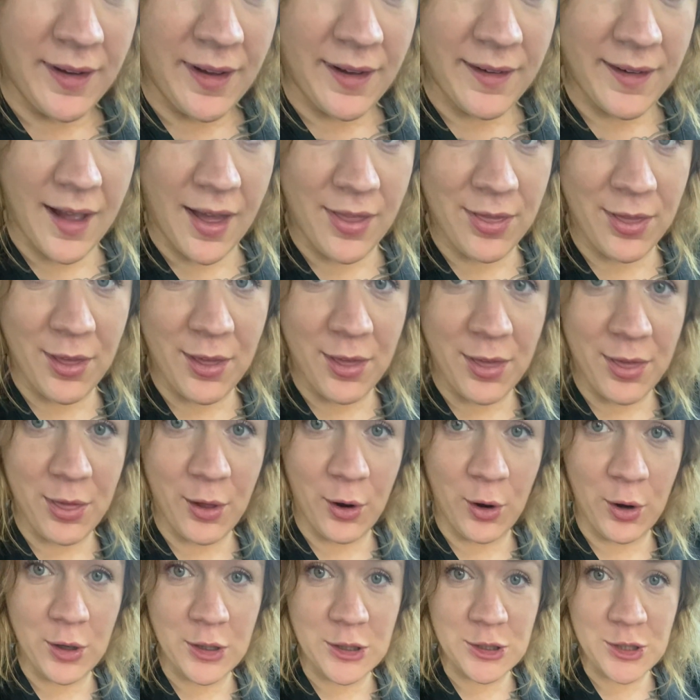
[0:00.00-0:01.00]
I got the
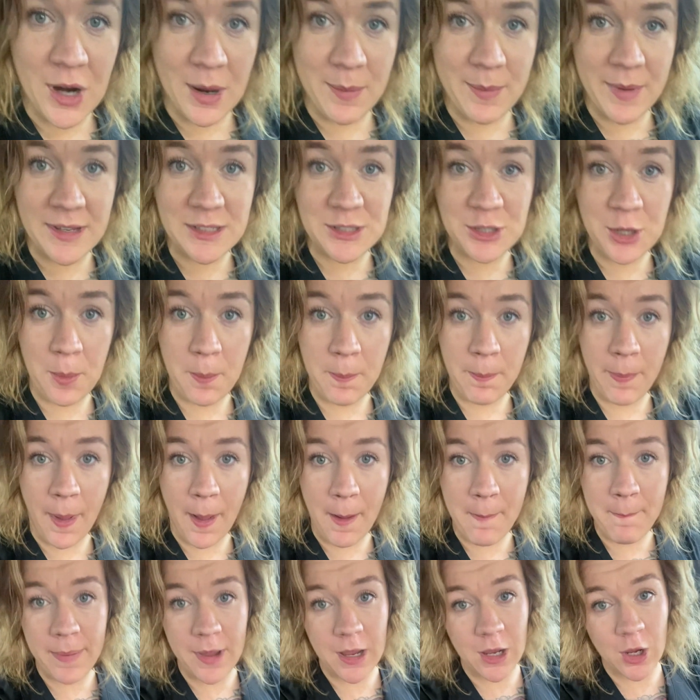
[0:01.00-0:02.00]
third trimester
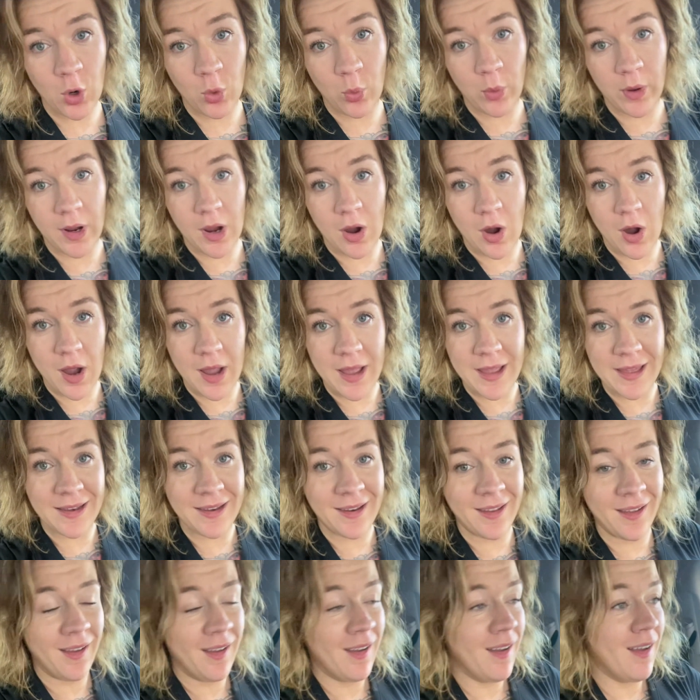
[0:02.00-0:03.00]
bump going
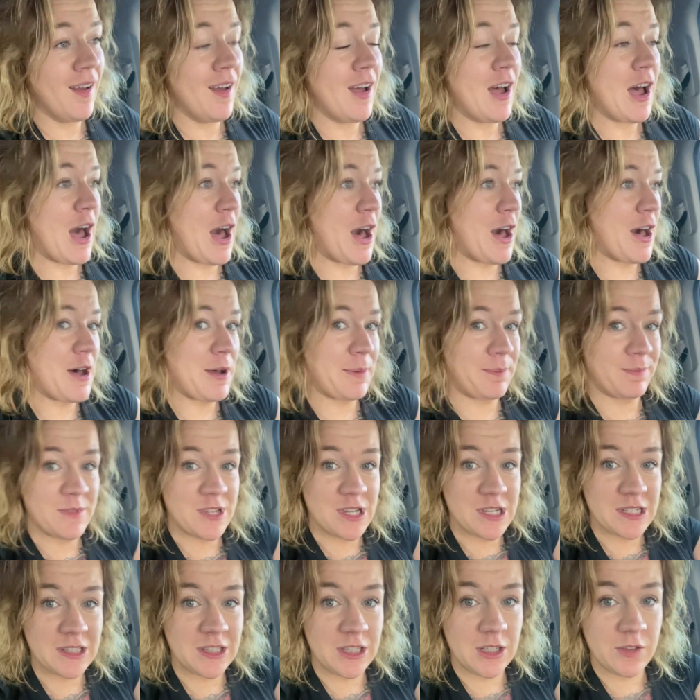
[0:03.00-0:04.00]
on.
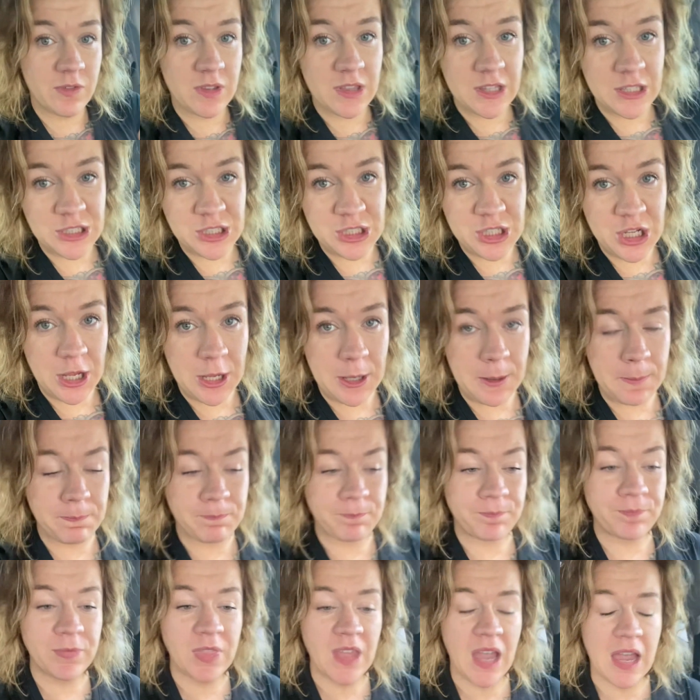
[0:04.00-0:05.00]
Just leaving the
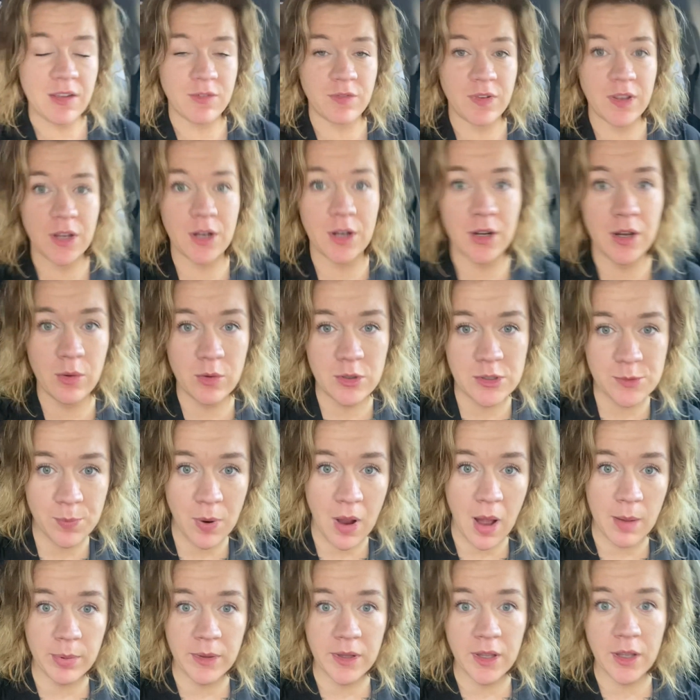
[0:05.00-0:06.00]
gym. I figured it was
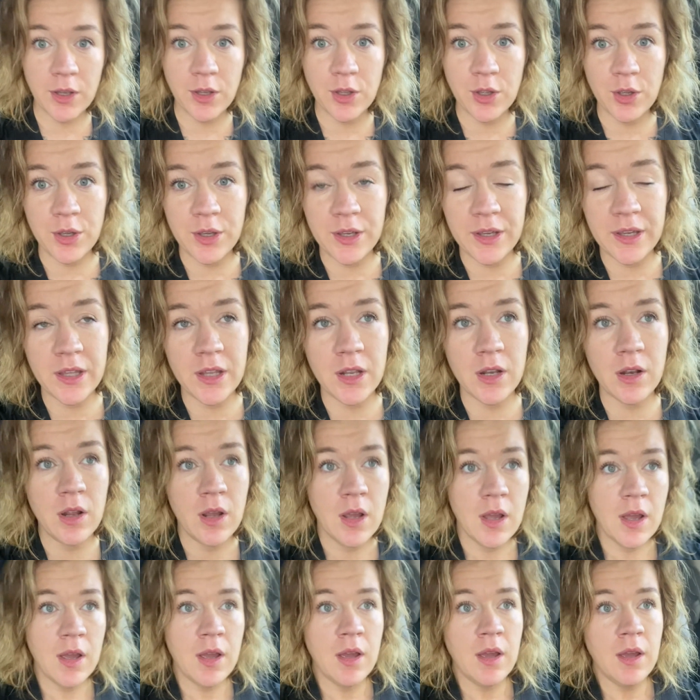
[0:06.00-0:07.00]
probably a good
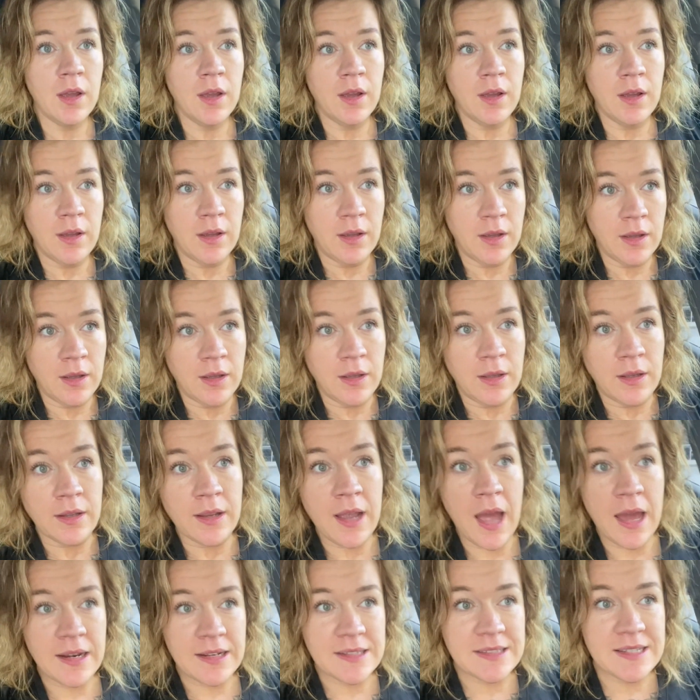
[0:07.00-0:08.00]

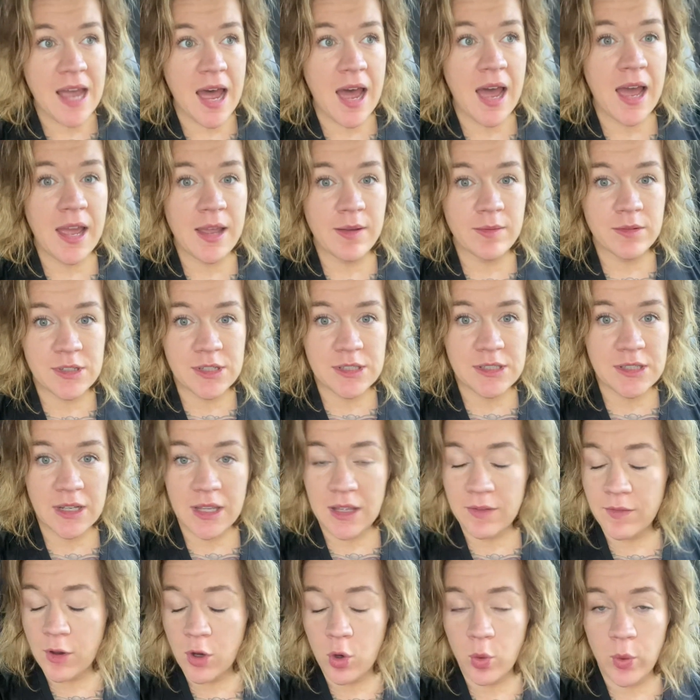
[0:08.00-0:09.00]
kind of time just to
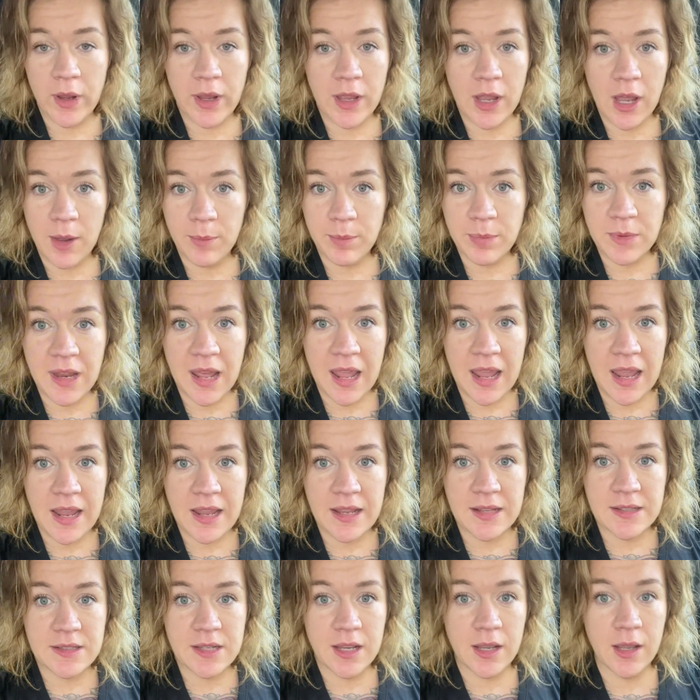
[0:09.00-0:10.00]
give a quick
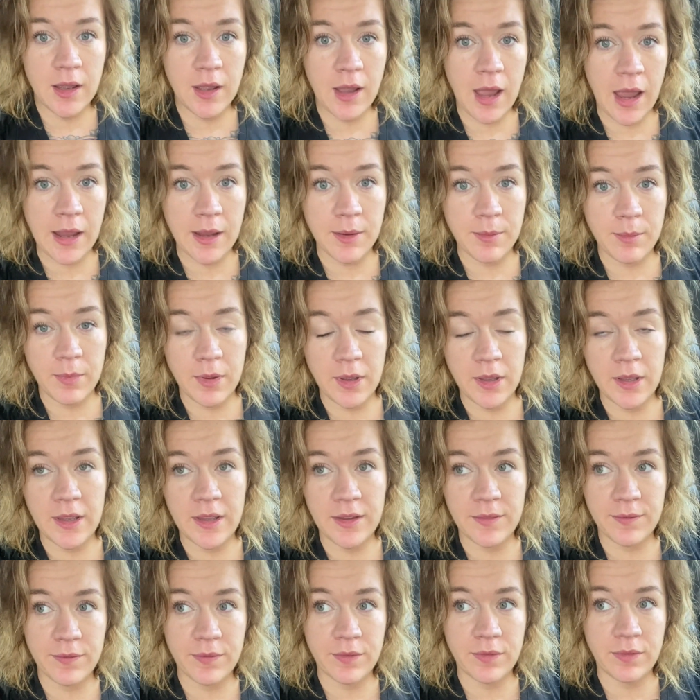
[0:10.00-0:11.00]
update. I
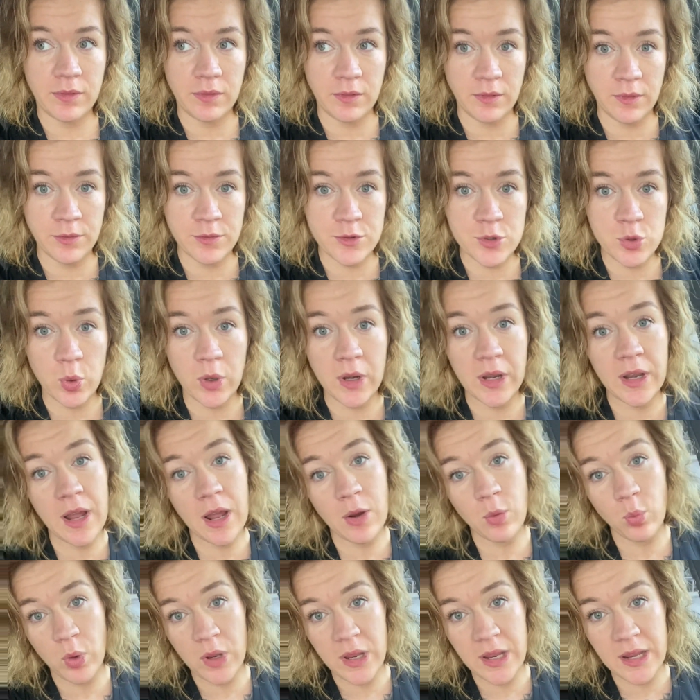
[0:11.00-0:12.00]
am
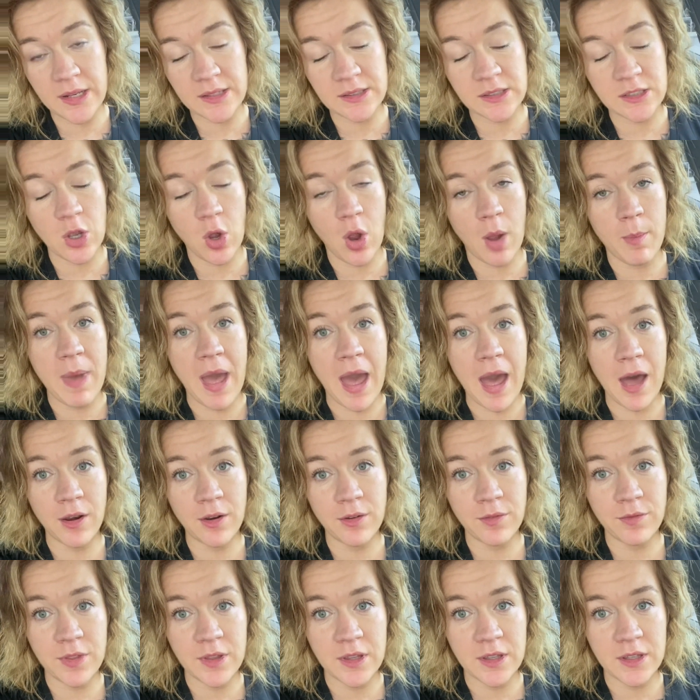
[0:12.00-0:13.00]
29 weeks, so I'm out
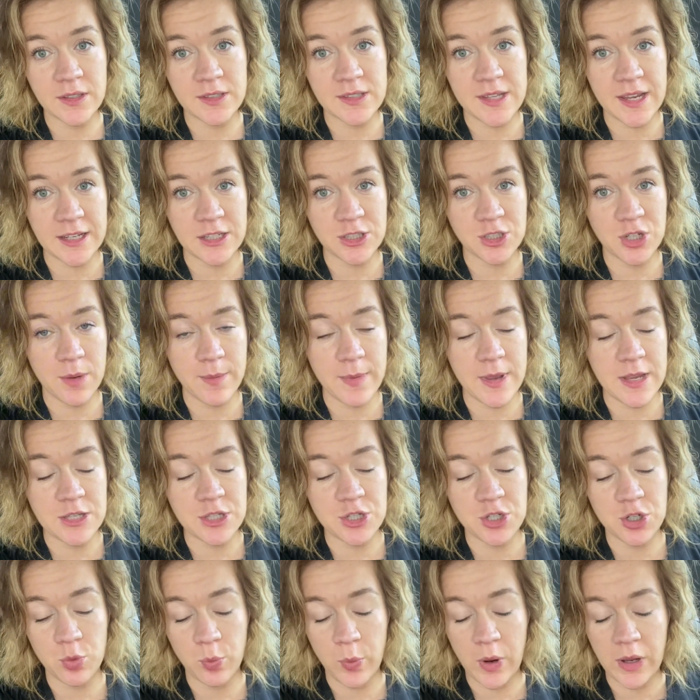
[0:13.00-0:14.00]
of the second
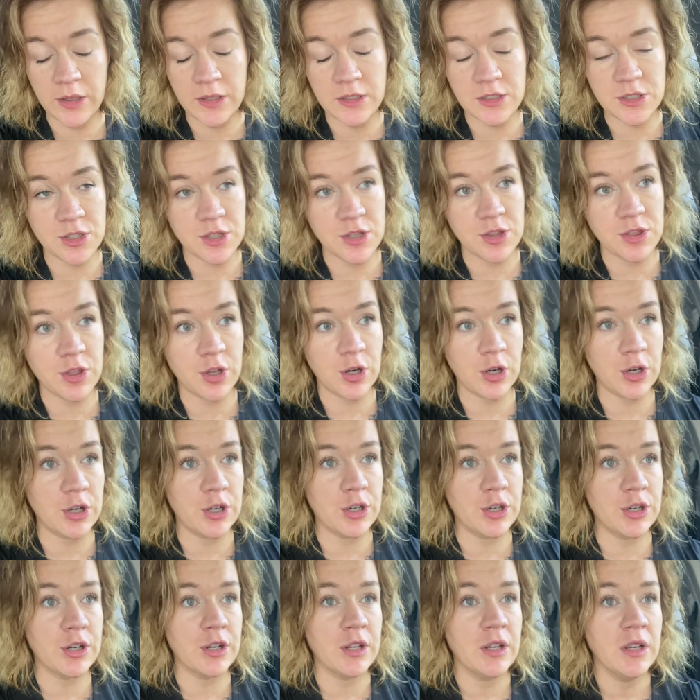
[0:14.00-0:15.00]
trimester, well into the
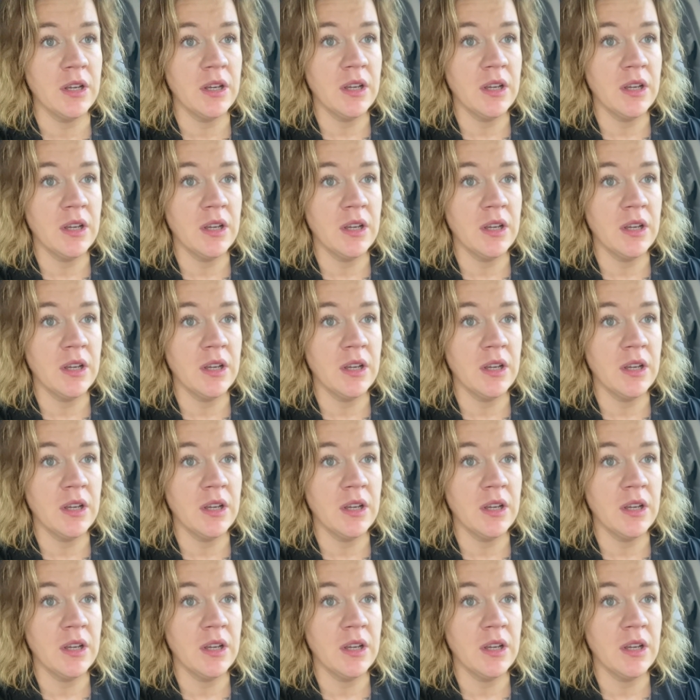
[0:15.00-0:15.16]
third.